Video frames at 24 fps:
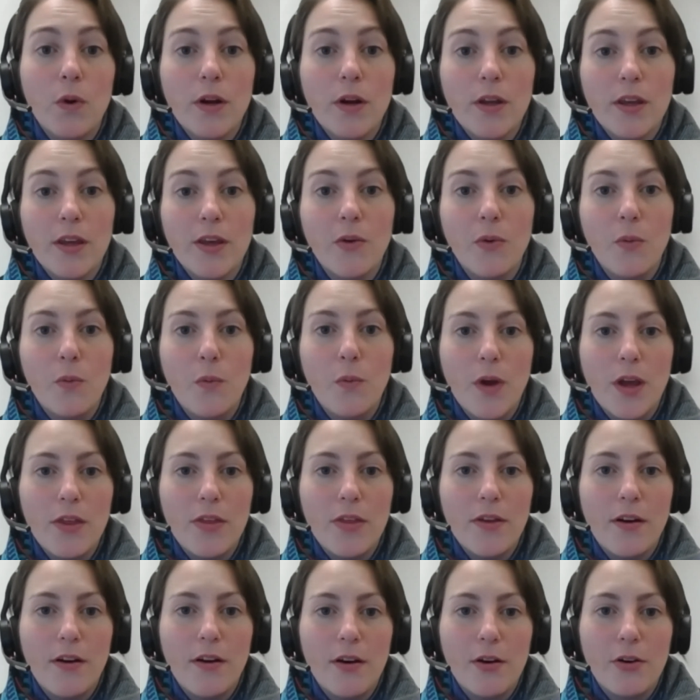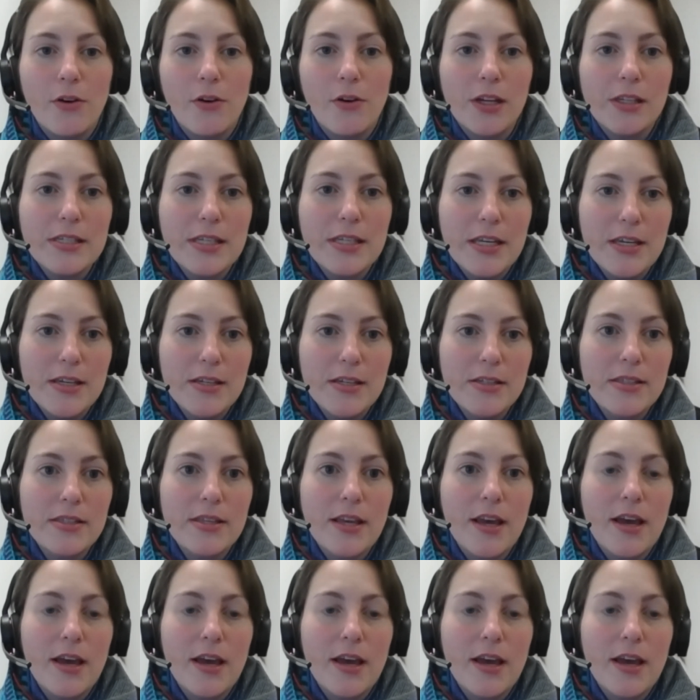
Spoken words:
working with our grantees